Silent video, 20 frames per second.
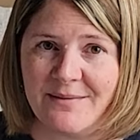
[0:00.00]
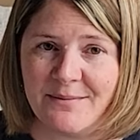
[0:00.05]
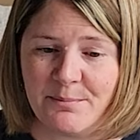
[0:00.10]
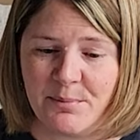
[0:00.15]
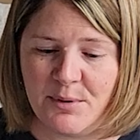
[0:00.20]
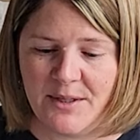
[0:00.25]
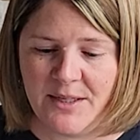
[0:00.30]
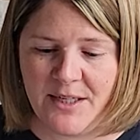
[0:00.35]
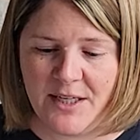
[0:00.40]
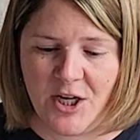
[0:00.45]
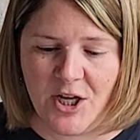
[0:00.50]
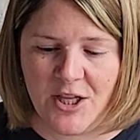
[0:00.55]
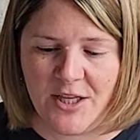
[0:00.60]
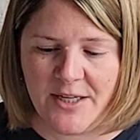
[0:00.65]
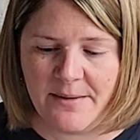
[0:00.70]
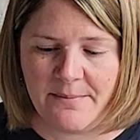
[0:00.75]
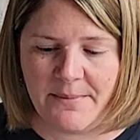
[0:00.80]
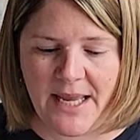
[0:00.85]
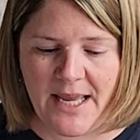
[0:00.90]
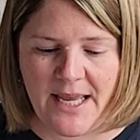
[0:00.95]
Put it all
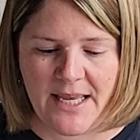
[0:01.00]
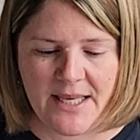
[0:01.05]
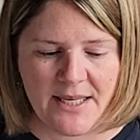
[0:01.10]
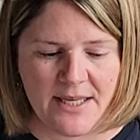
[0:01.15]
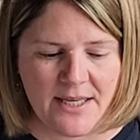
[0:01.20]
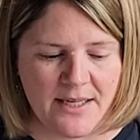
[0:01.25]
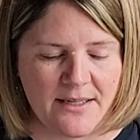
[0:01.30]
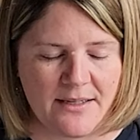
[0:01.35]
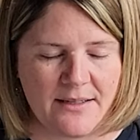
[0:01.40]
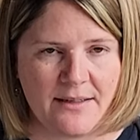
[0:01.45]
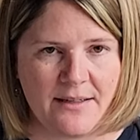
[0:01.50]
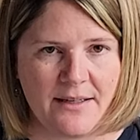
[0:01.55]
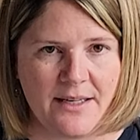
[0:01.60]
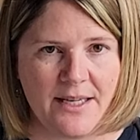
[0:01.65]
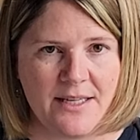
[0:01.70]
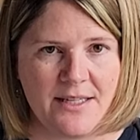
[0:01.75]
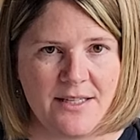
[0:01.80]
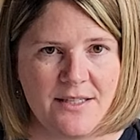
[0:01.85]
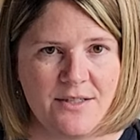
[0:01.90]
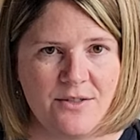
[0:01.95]
in a baggie in
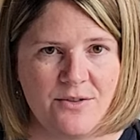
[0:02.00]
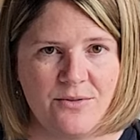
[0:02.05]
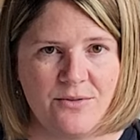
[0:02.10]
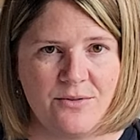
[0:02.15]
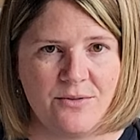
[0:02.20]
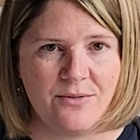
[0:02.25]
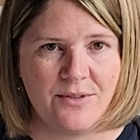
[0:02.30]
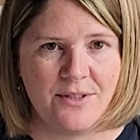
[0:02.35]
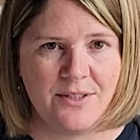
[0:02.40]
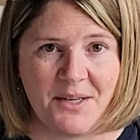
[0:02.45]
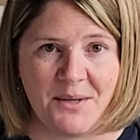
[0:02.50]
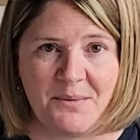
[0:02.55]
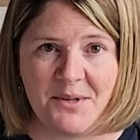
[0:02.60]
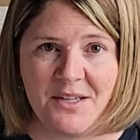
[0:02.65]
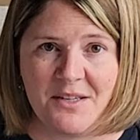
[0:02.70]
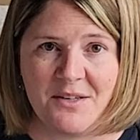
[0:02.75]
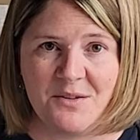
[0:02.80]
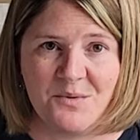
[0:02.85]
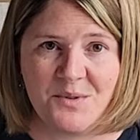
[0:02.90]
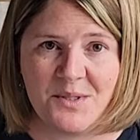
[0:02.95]
case
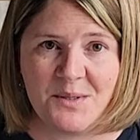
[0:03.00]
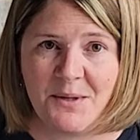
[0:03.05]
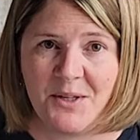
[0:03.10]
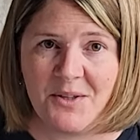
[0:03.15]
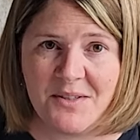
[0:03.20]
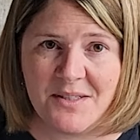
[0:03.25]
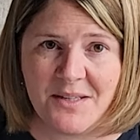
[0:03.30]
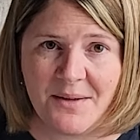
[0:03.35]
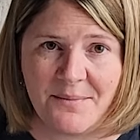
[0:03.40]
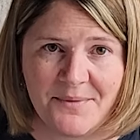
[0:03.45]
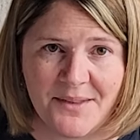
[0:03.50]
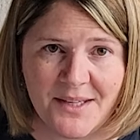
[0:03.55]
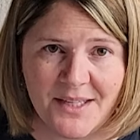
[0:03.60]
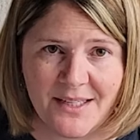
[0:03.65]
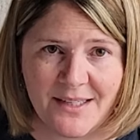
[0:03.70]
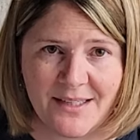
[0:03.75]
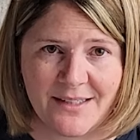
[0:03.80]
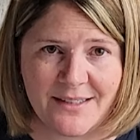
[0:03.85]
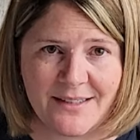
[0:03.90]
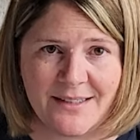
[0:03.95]
maybe you spill
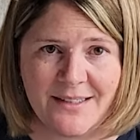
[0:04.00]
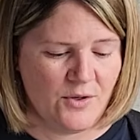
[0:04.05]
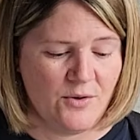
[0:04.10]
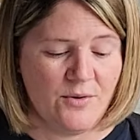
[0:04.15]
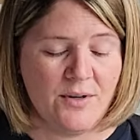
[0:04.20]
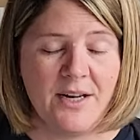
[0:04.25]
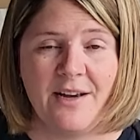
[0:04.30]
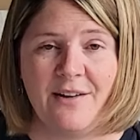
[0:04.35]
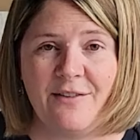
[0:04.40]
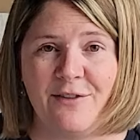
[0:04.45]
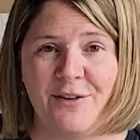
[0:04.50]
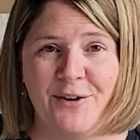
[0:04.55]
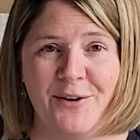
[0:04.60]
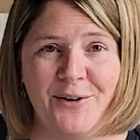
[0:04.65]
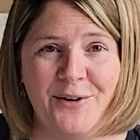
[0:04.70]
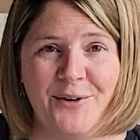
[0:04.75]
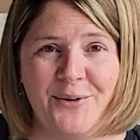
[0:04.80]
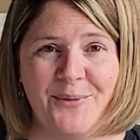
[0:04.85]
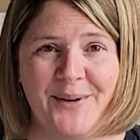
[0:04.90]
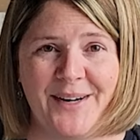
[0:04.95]
something. You never
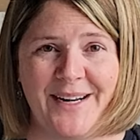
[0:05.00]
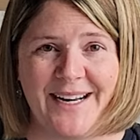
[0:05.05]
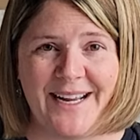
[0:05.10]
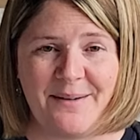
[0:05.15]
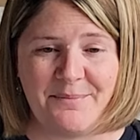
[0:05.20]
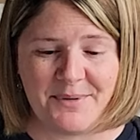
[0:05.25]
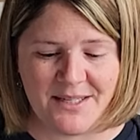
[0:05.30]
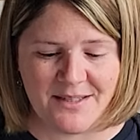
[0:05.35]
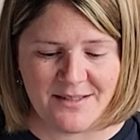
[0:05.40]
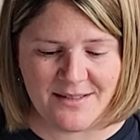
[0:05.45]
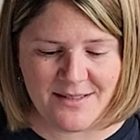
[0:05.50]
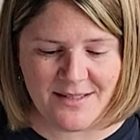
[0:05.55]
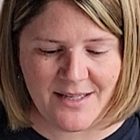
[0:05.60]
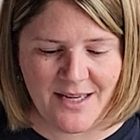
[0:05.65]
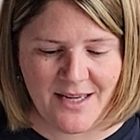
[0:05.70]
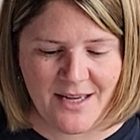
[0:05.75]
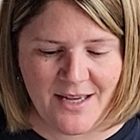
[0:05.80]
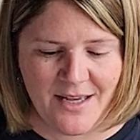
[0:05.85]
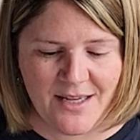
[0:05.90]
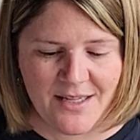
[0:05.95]
know what happens.
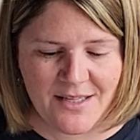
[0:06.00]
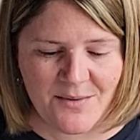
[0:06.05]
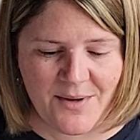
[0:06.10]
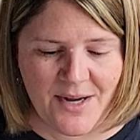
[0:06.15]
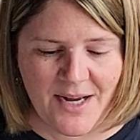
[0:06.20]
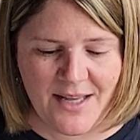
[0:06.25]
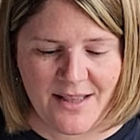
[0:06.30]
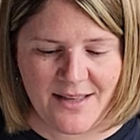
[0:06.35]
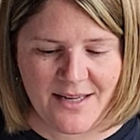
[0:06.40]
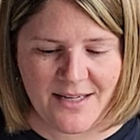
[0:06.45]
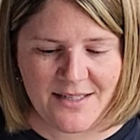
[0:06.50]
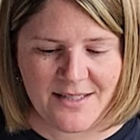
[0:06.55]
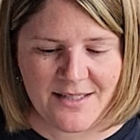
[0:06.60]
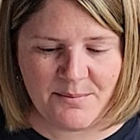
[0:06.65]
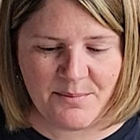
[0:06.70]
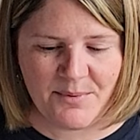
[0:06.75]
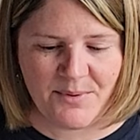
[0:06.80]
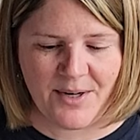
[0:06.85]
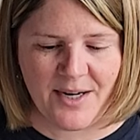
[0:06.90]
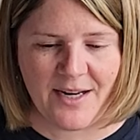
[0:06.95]
So I like to
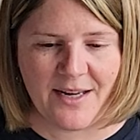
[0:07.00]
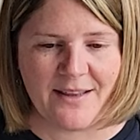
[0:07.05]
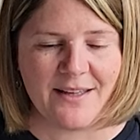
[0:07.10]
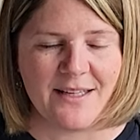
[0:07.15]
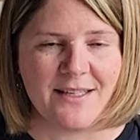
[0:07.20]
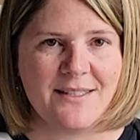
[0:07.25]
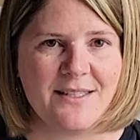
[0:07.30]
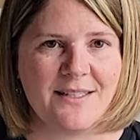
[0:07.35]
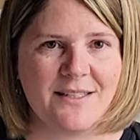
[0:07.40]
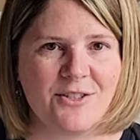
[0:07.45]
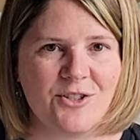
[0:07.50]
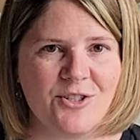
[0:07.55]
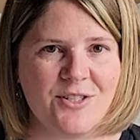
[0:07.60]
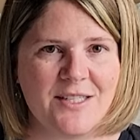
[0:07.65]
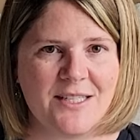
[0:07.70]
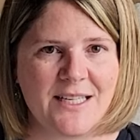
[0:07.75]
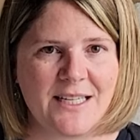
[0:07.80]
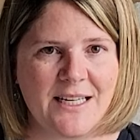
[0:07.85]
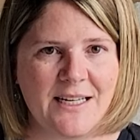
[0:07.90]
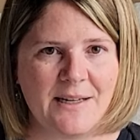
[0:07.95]
bring this and just
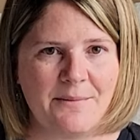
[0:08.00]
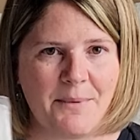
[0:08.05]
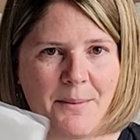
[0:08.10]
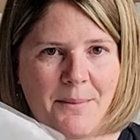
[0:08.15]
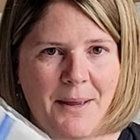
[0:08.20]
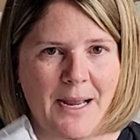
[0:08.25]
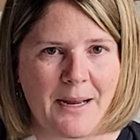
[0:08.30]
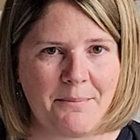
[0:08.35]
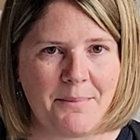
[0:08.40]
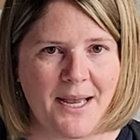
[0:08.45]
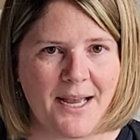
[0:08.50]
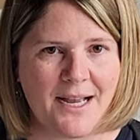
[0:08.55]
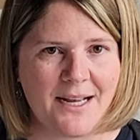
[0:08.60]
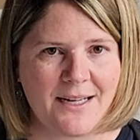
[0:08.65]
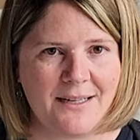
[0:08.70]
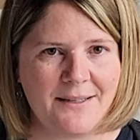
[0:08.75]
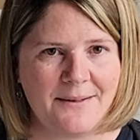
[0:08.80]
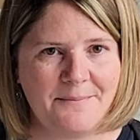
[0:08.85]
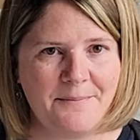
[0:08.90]
stick it in my backpack.